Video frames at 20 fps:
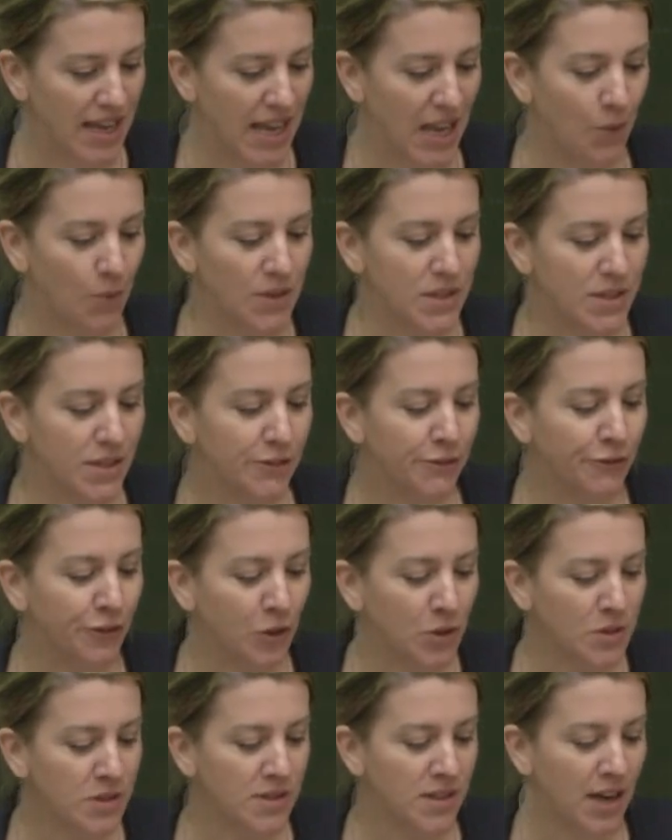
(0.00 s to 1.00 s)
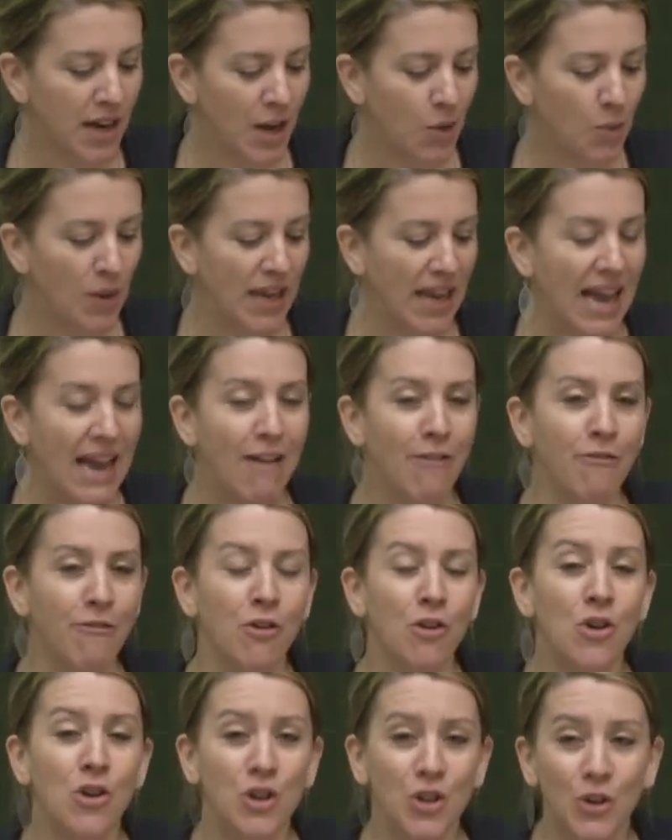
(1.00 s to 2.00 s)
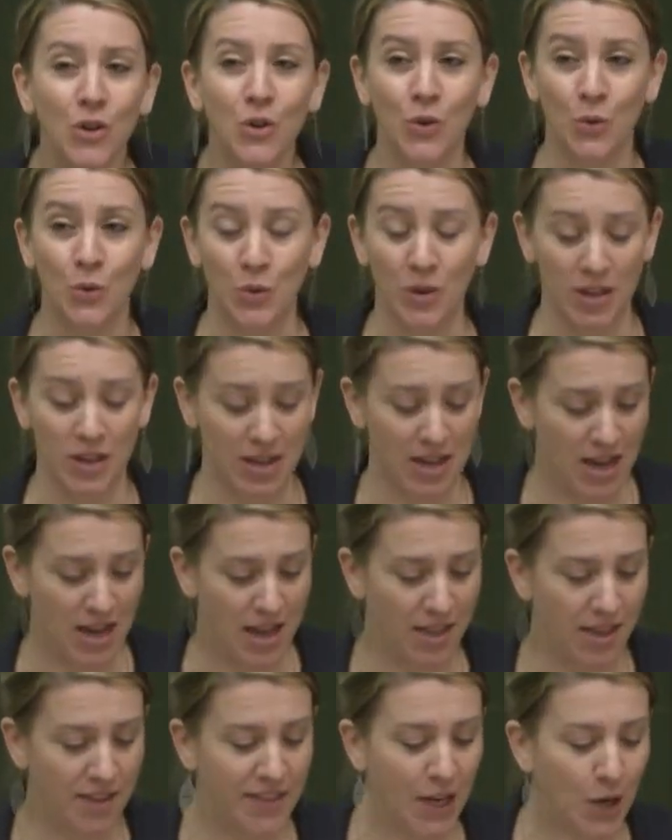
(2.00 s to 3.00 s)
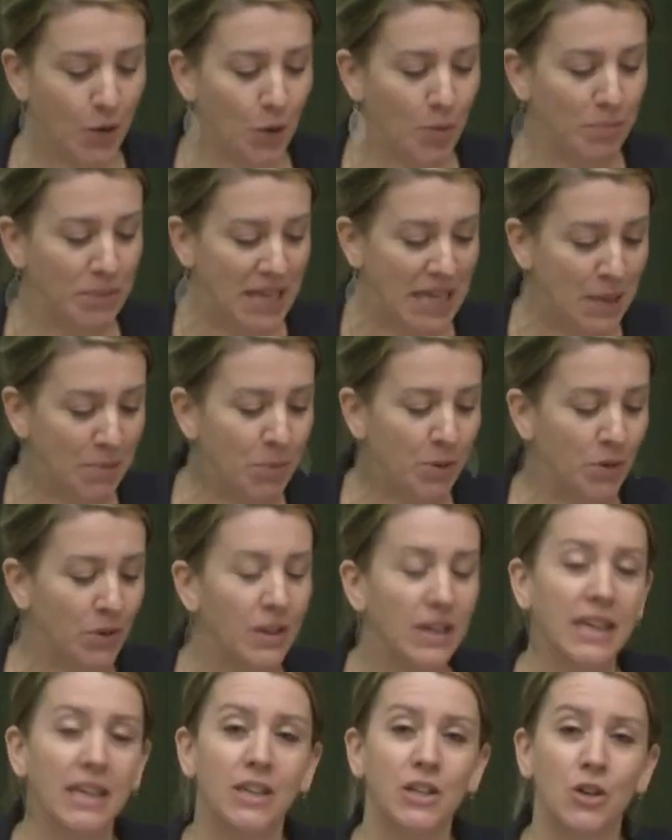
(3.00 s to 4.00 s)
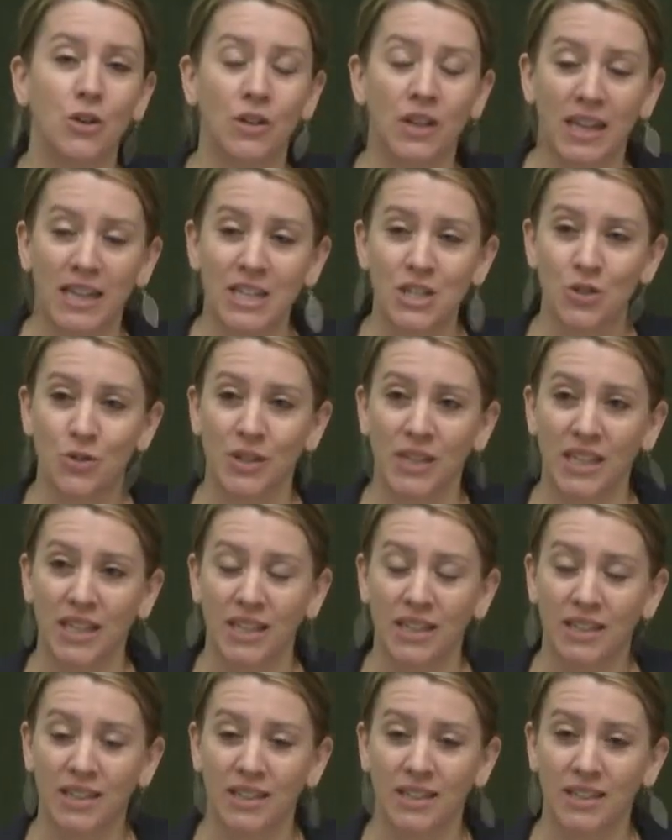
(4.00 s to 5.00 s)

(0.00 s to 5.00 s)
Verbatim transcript: it was the first time we ever knew that there were people in your country